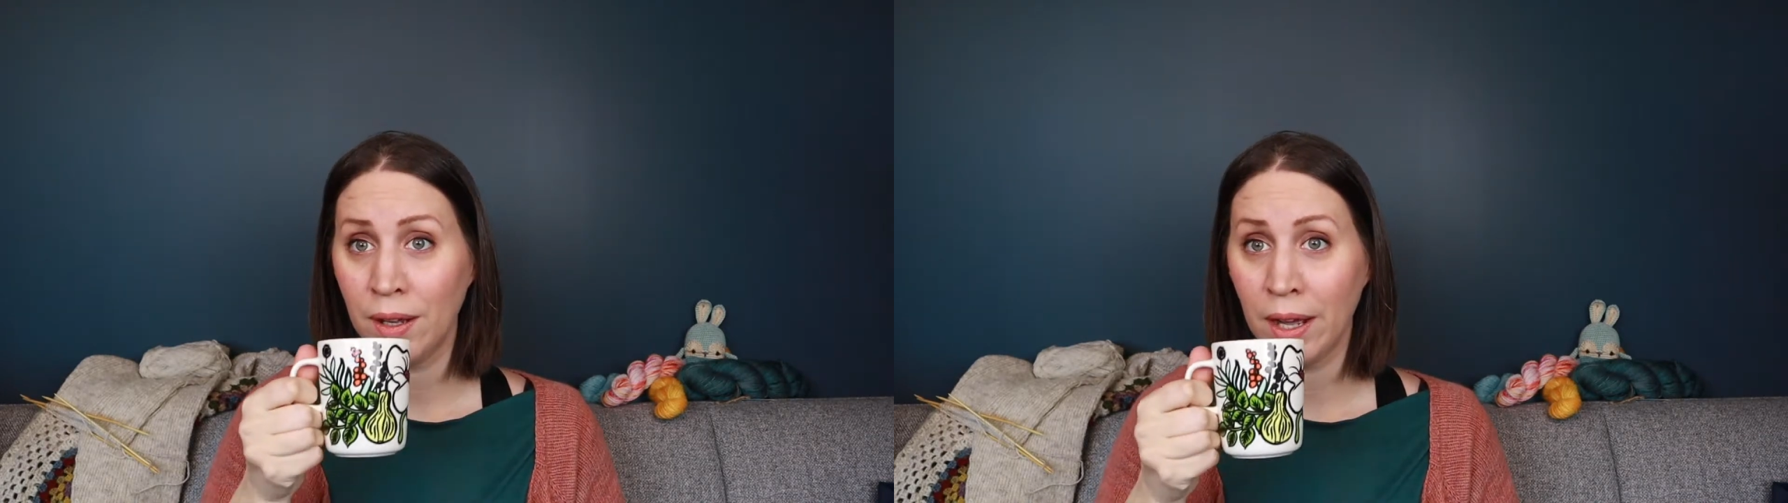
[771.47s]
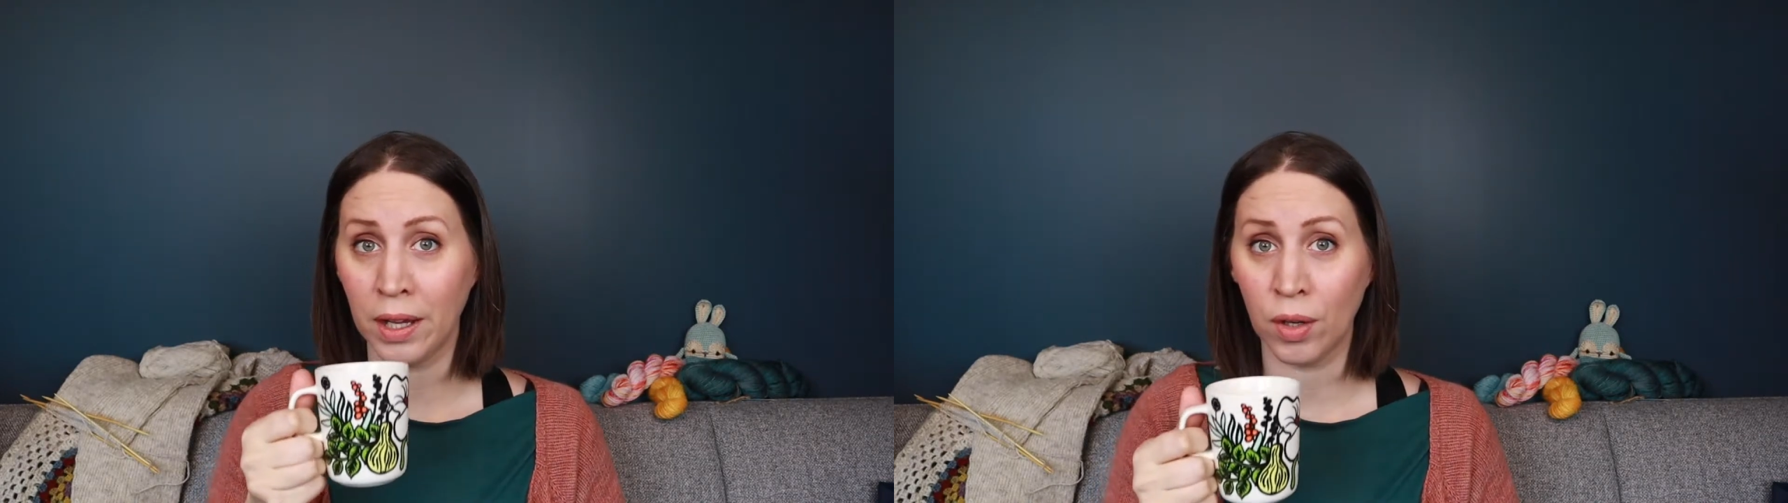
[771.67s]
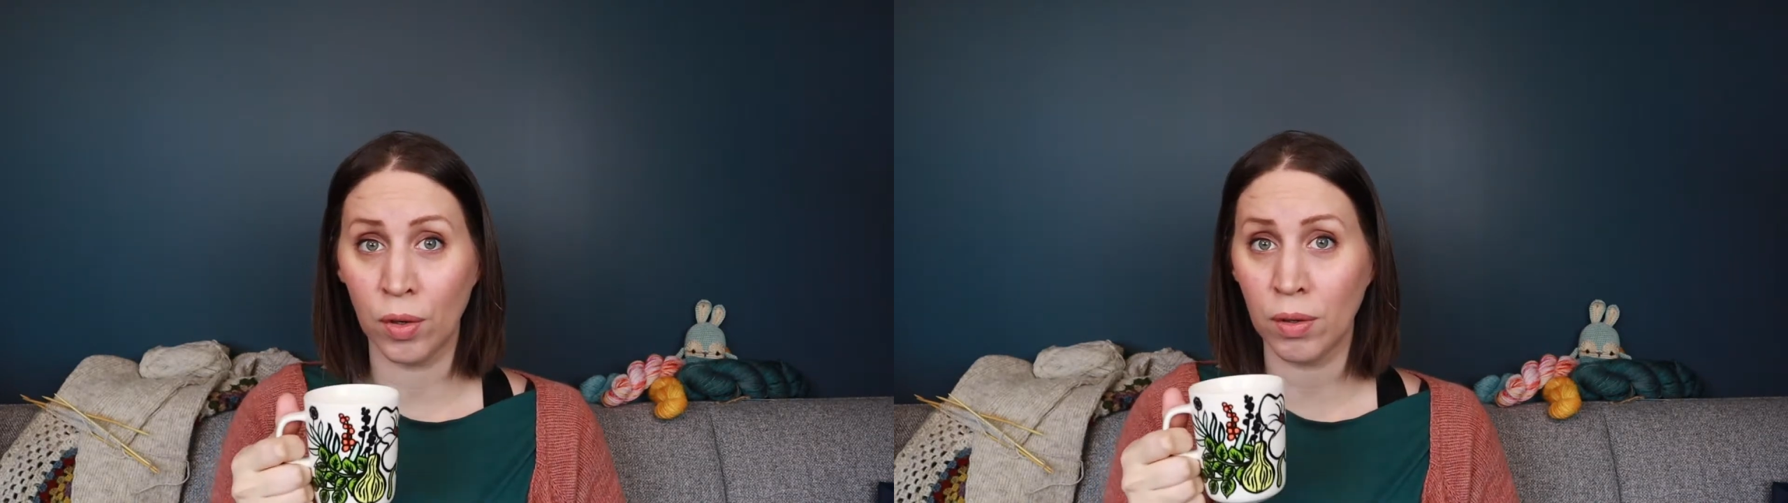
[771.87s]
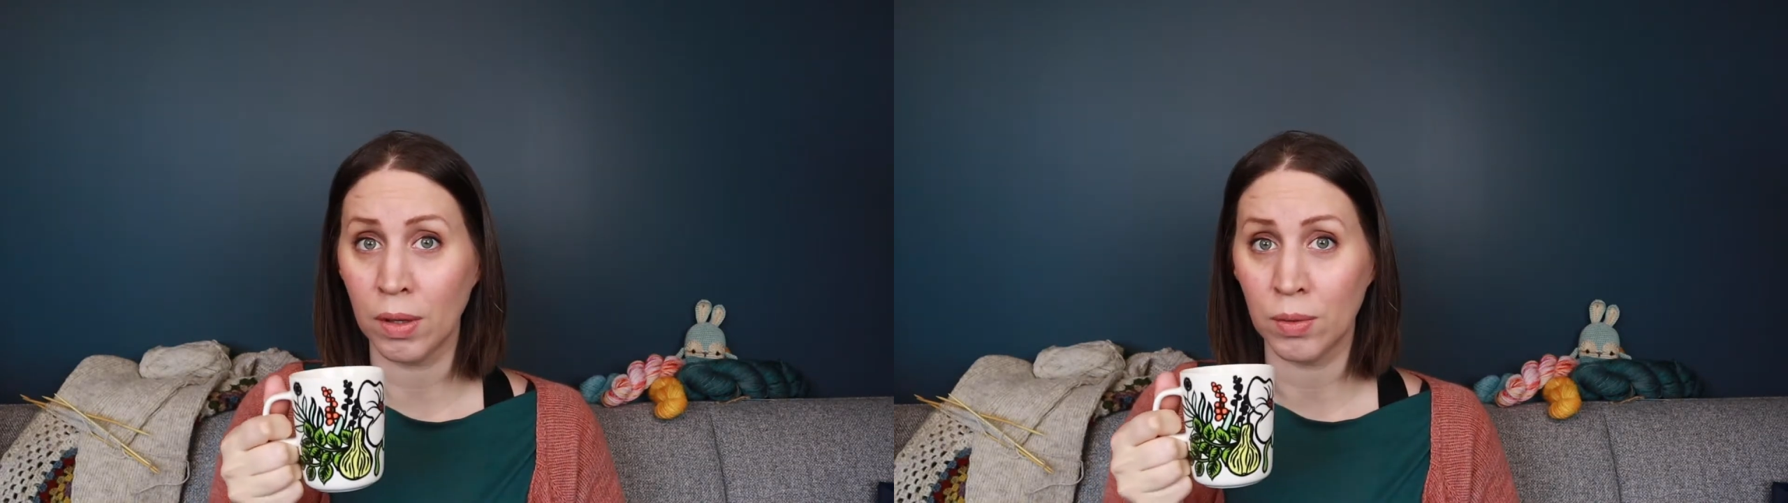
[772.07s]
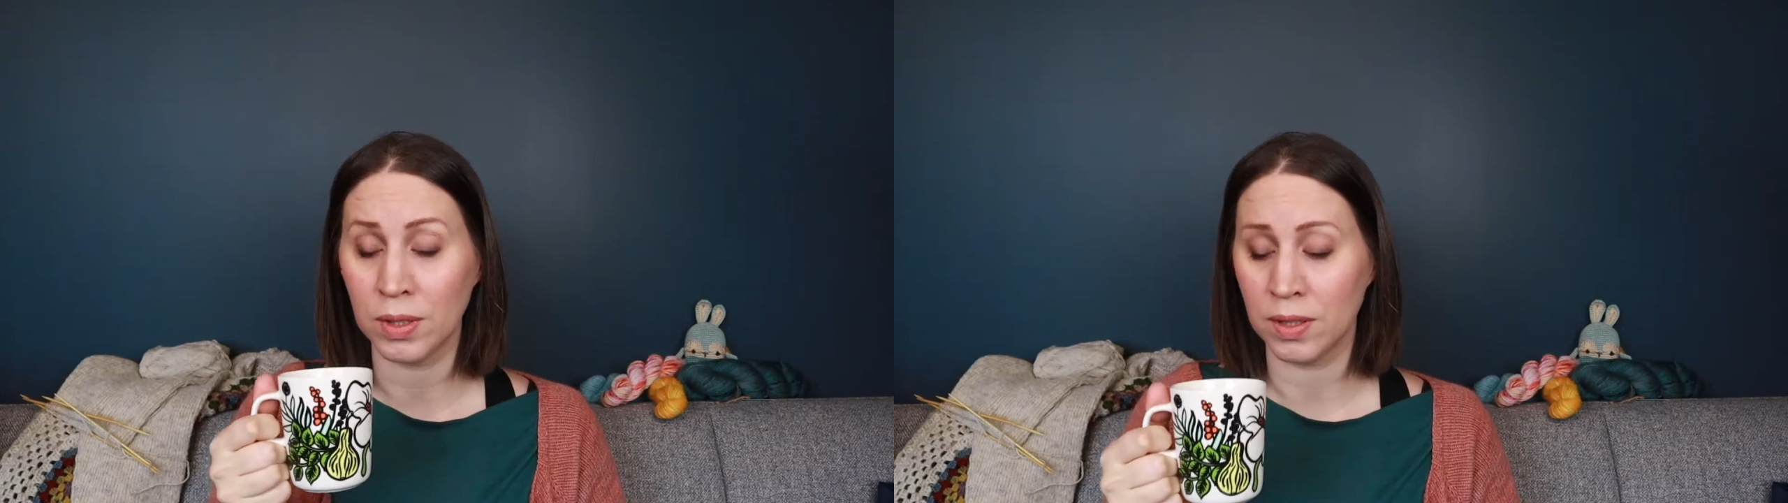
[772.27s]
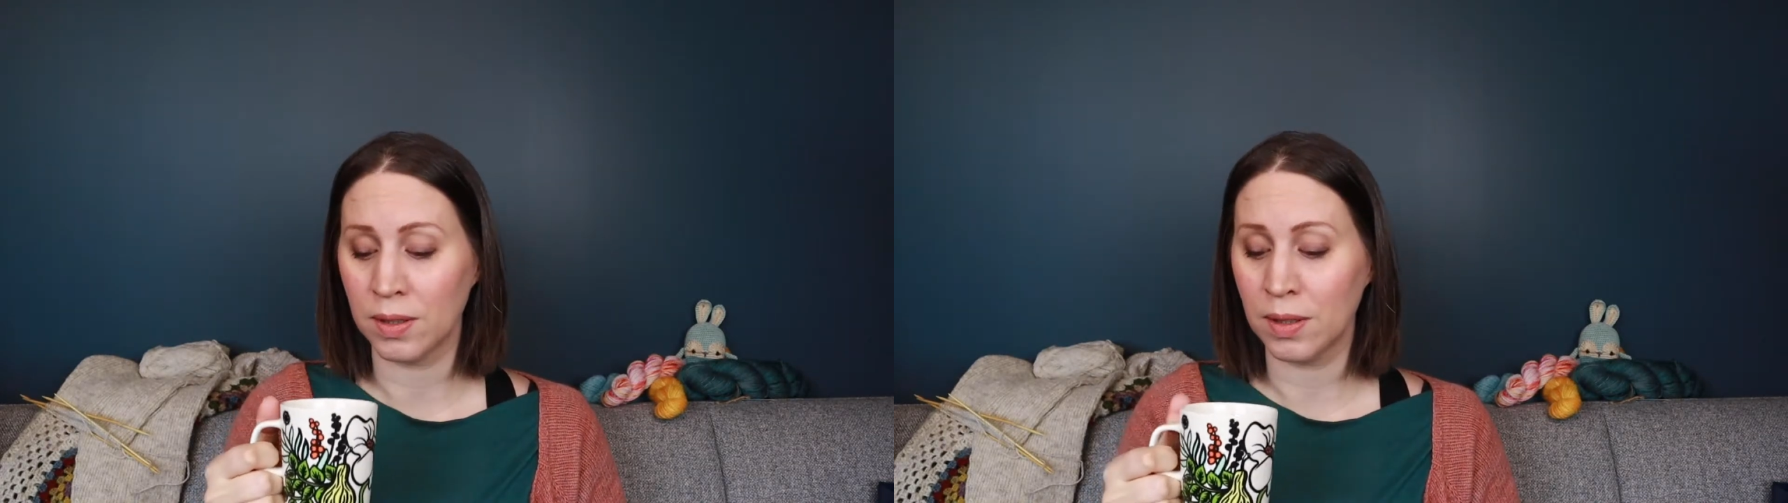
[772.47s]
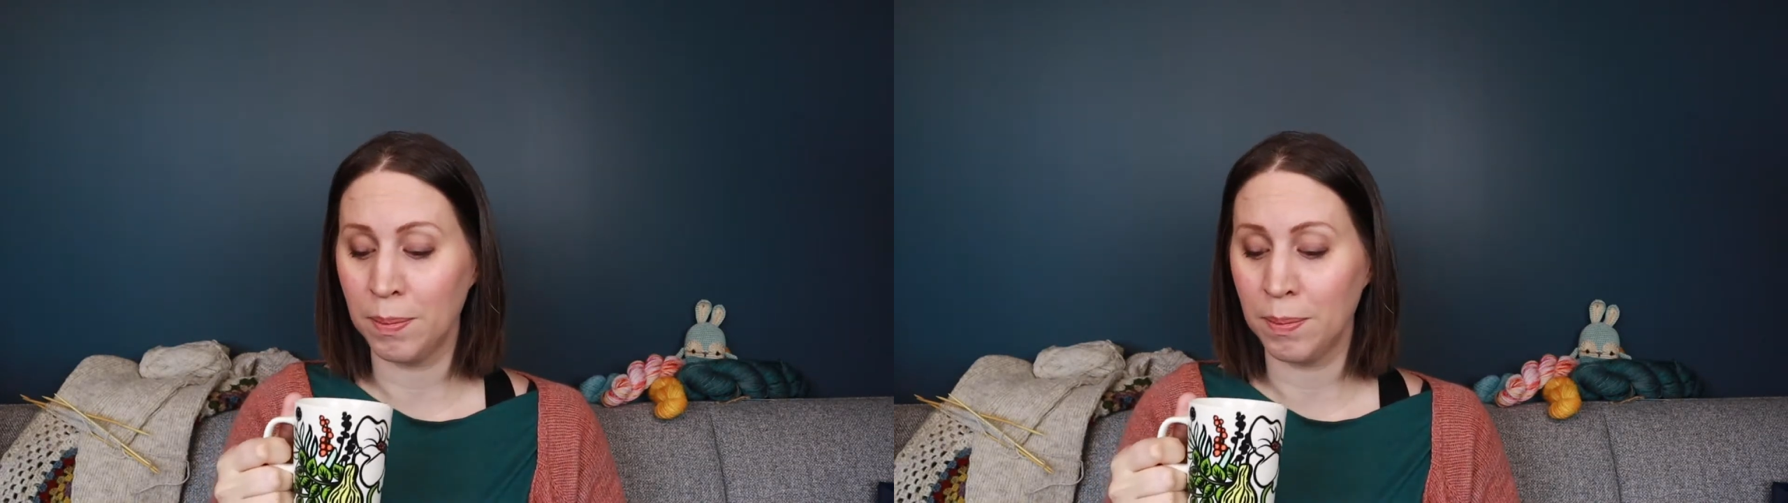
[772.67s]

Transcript: Angora was the